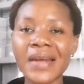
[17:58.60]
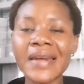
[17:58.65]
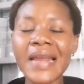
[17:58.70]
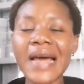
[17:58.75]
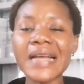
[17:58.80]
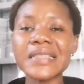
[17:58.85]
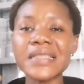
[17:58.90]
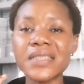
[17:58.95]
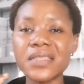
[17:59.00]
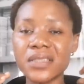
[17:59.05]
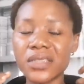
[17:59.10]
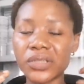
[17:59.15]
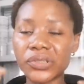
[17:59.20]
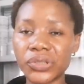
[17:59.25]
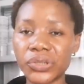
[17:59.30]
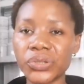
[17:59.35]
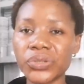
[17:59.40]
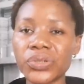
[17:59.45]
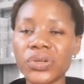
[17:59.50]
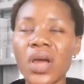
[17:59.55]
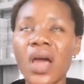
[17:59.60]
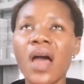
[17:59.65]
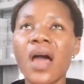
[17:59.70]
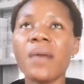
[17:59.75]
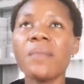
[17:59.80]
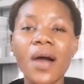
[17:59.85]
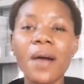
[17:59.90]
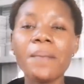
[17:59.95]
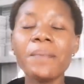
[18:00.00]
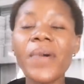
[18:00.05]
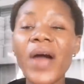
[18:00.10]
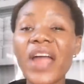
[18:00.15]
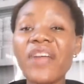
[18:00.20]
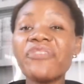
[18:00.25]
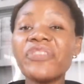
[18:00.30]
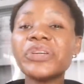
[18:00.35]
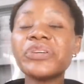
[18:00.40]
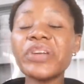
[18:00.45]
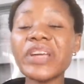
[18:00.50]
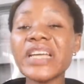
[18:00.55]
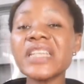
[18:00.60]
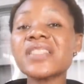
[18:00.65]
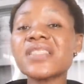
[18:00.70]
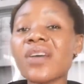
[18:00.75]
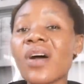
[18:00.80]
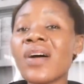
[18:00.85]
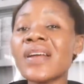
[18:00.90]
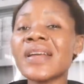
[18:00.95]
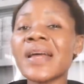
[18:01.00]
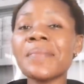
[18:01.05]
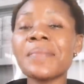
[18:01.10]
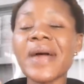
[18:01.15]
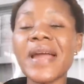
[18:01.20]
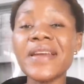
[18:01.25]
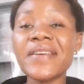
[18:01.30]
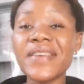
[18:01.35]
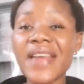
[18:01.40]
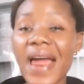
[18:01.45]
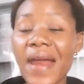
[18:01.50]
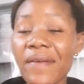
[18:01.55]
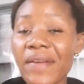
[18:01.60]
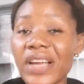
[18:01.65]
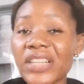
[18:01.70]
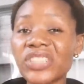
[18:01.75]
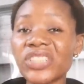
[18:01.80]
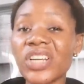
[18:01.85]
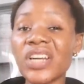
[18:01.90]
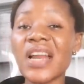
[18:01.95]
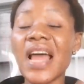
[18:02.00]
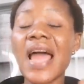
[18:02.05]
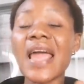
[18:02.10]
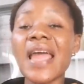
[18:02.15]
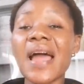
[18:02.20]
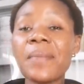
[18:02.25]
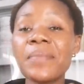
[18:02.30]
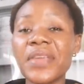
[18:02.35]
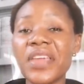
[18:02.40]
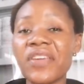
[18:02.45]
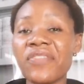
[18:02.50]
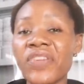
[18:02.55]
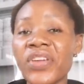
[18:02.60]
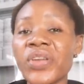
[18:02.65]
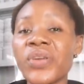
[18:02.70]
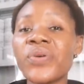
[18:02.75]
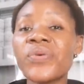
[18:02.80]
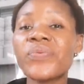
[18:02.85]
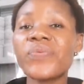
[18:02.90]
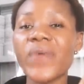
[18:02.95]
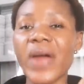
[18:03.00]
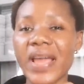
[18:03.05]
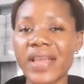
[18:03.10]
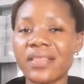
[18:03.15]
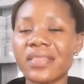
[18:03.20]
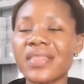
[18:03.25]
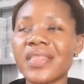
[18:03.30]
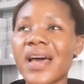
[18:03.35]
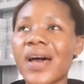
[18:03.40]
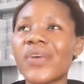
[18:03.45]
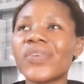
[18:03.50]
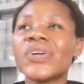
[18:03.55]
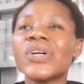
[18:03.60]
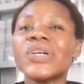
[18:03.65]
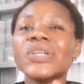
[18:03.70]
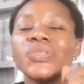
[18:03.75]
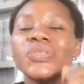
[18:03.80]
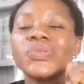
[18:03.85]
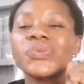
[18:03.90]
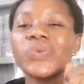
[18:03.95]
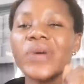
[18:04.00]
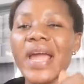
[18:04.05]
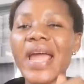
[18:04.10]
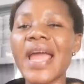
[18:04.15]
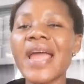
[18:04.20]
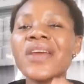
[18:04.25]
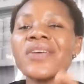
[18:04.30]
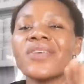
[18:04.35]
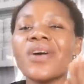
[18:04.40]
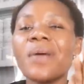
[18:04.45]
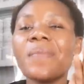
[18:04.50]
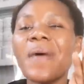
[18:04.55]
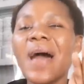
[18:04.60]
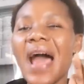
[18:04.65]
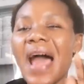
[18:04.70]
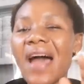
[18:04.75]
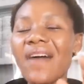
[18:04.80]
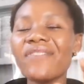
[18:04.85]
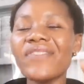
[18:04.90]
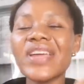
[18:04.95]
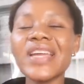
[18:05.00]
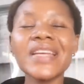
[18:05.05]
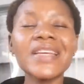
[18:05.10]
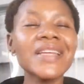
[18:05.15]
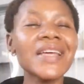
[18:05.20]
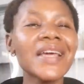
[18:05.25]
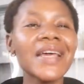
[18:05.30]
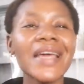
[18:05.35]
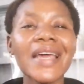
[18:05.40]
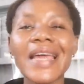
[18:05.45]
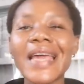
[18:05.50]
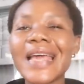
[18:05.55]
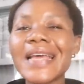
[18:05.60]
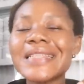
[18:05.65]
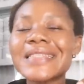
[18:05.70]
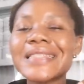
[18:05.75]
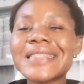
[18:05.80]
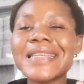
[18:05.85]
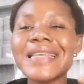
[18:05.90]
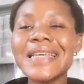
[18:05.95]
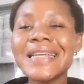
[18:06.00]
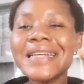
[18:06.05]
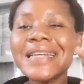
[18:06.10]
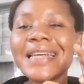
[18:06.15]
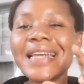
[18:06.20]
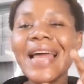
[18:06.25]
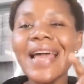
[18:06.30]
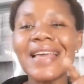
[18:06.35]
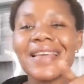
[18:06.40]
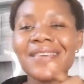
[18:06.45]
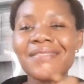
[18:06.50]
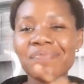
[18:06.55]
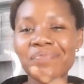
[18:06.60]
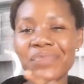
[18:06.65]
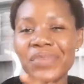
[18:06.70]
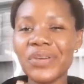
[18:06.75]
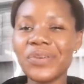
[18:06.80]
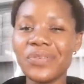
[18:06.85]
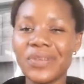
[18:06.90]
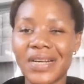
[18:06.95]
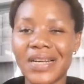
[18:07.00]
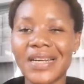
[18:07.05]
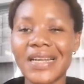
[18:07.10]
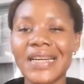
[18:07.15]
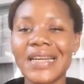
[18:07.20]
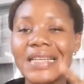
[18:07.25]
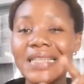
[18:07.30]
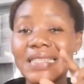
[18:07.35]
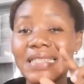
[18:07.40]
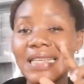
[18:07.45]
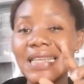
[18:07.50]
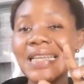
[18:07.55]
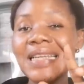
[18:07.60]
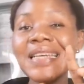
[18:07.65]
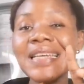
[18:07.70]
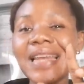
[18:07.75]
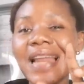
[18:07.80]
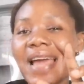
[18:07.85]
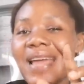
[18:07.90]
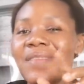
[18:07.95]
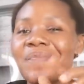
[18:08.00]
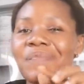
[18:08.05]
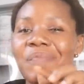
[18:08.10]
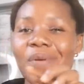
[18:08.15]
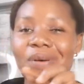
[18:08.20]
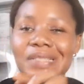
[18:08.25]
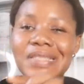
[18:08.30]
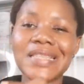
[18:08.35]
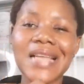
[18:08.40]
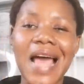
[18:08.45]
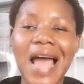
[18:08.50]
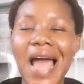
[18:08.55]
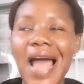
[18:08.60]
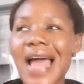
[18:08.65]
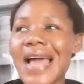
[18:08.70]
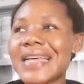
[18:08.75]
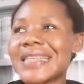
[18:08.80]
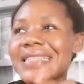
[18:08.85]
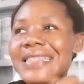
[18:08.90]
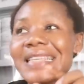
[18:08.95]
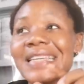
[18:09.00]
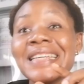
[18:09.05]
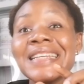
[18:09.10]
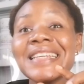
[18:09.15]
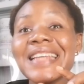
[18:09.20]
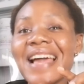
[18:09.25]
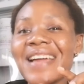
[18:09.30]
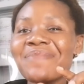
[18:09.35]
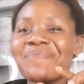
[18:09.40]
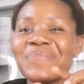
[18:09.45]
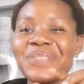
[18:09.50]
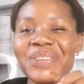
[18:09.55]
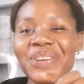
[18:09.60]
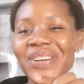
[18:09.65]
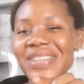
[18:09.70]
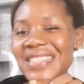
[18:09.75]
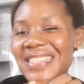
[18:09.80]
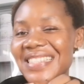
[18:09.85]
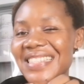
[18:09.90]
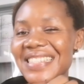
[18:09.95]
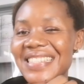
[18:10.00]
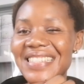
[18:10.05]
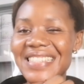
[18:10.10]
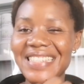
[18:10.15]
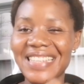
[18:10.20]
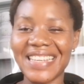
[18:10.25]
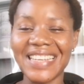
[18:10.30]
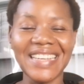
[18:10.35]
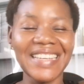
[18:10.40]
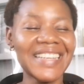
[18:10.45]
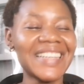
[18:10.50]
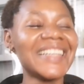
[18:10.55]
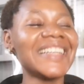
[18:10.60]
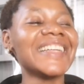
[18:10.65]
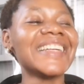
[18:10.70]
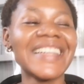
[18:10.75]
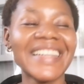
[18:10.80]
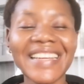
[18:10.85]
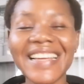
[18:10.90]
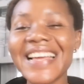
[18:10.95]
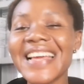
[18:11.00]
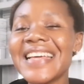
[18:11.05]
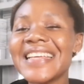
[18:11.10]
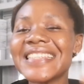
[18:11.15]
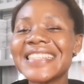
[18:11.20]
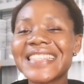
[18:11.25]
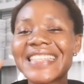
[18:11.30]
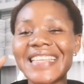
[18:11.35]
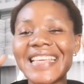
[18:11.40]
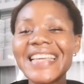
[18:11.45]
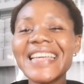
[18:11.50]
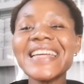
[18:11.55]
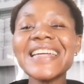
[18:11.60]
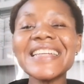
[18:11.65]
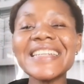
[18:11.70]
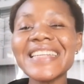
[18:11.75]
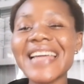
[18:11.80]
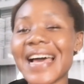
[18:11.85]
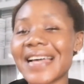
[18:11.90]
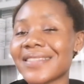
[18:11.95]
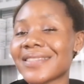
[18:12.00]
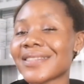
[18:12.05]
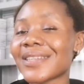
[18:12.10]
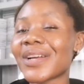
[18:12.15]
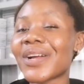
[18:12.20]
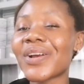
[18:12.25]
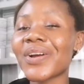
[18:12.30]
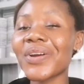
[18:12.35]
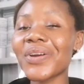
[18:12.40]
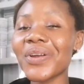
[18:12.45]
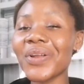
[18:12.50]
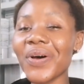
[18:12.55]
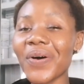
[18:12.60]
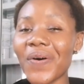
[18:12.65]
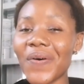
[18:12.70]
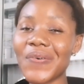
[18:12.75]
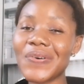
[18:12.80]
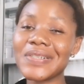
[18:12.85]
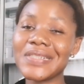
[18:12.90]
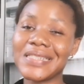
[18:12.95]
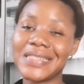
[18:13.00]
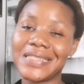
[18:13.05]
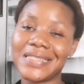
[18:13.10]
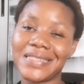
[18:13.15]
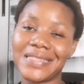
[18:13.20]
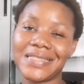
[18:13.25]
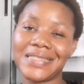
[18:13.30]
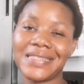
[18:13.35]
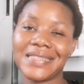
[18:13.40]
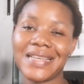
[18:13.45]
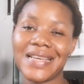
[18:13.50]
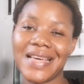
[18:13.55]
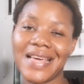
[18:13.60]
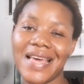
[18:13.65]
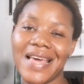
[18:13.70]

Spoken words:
That is the truth. But if you do it under my direction I am giving you right now, you will end up having a skin like milk, skin like butter, skin like Beyonce's skin. Skin that glows.